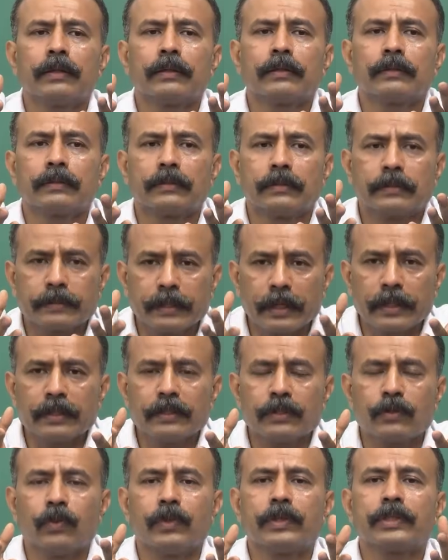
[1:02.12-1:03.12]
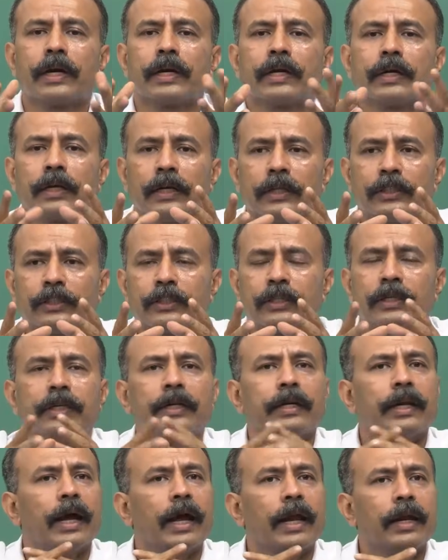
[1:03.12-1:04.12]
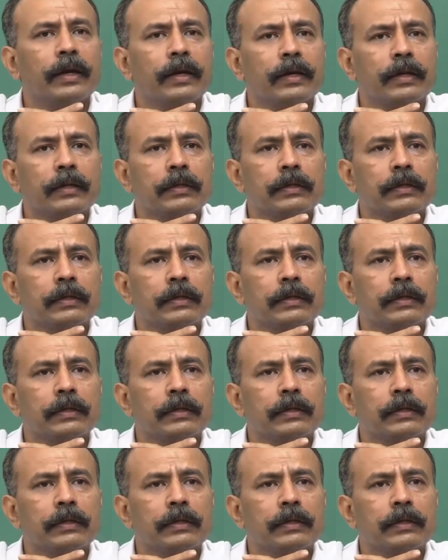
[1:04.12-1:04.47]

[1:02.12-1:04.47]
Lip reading: cells which are cultured in an